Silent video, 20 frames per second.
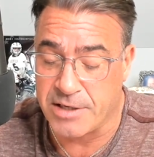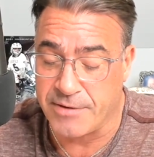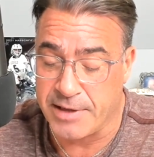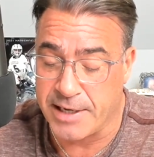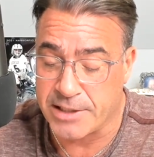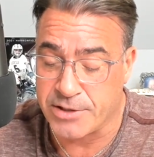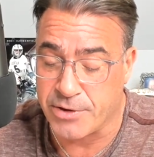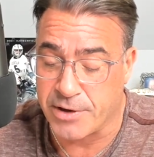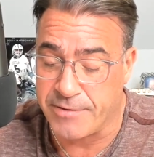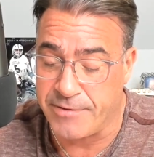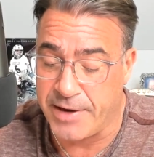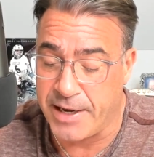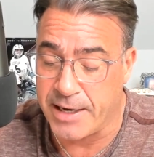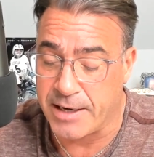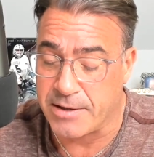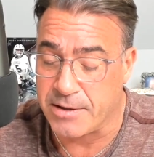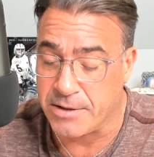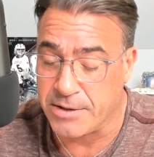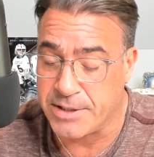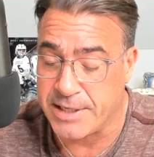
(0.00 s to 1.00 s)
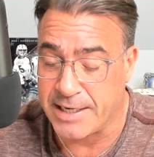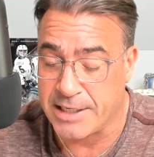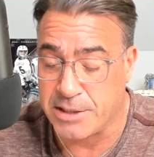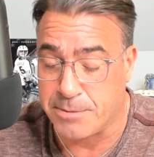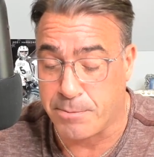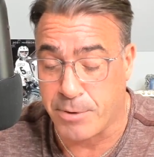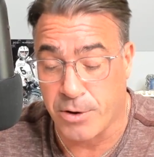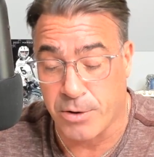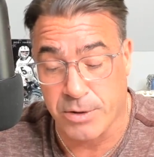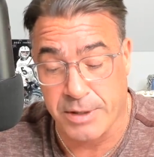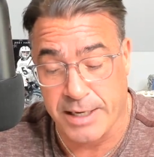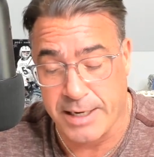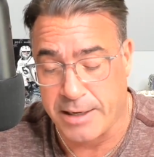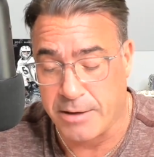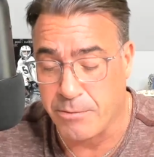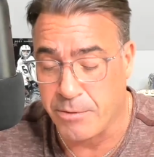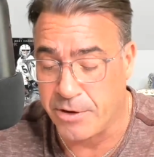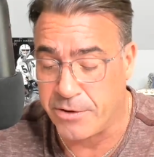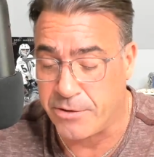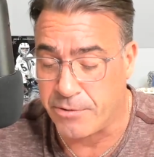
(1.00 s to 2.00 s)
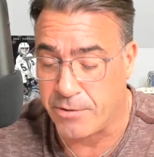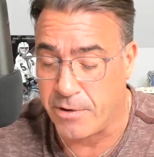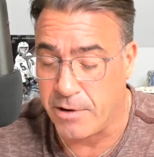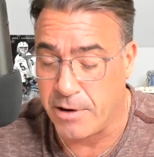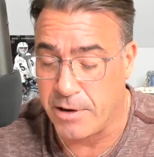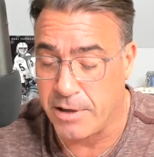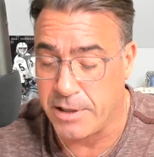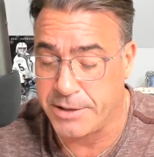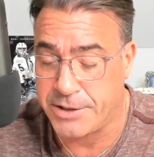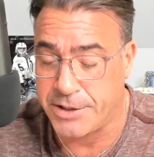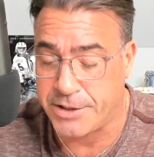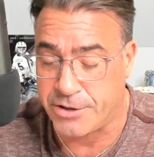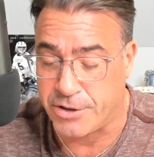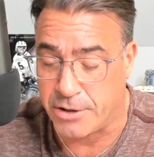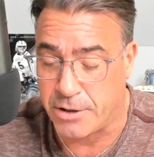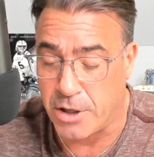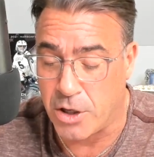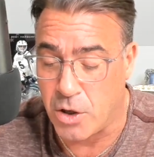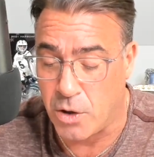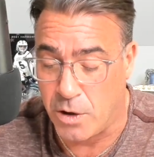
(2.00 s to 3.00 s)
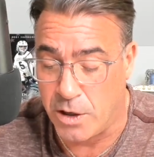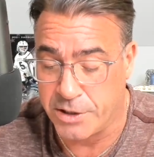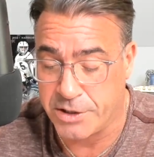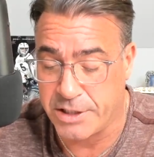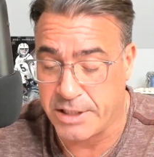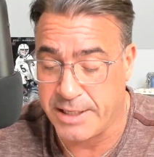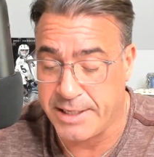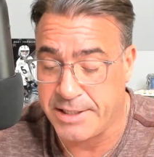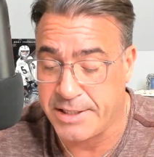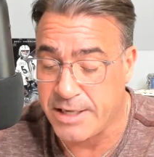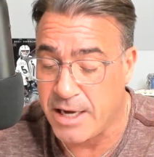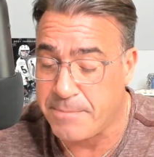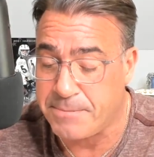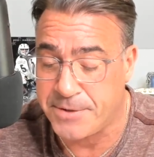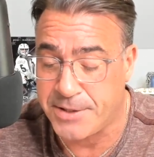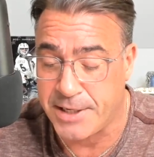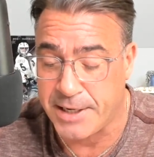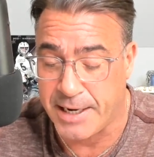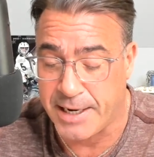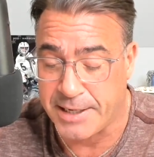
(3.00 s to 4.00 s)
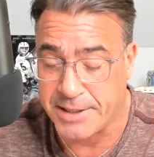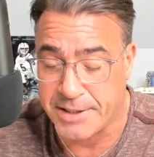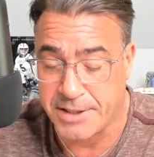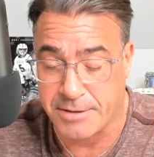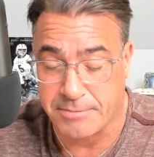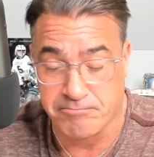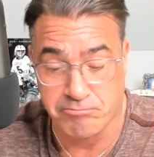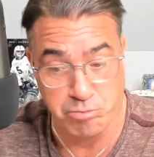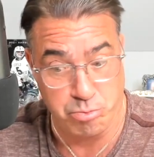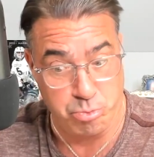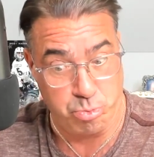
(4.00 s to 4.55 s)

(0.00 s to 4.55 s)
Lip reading: of electric vehicles as Berlin withdraws costly subsidies.